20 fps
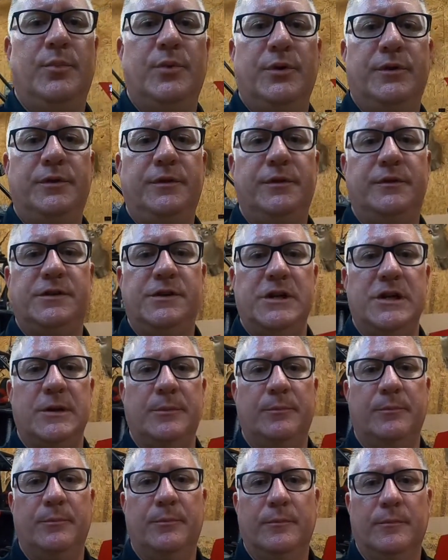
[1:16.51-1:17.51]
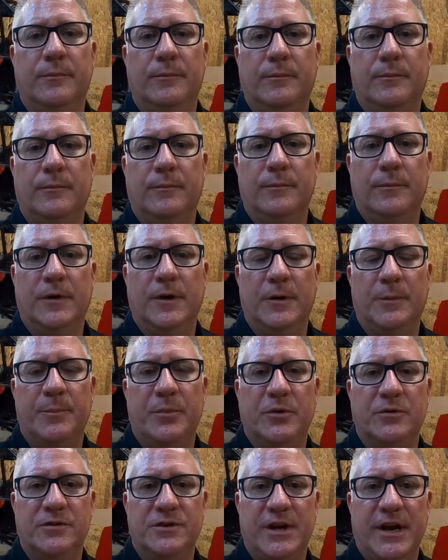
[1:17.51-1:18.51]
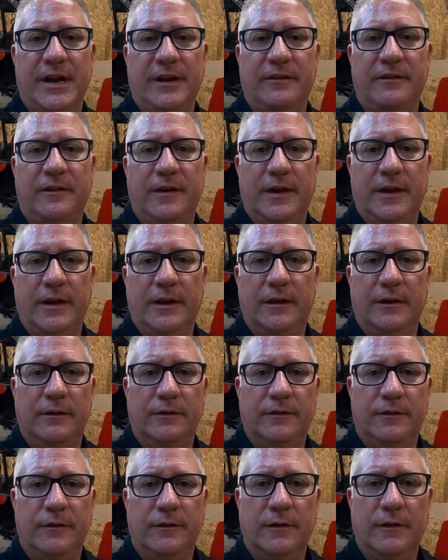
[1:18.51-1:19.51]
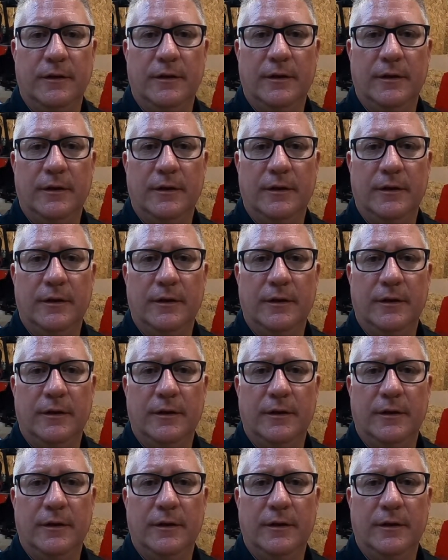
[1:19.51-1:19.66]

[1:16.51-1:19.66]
put the Jeep up on jack stands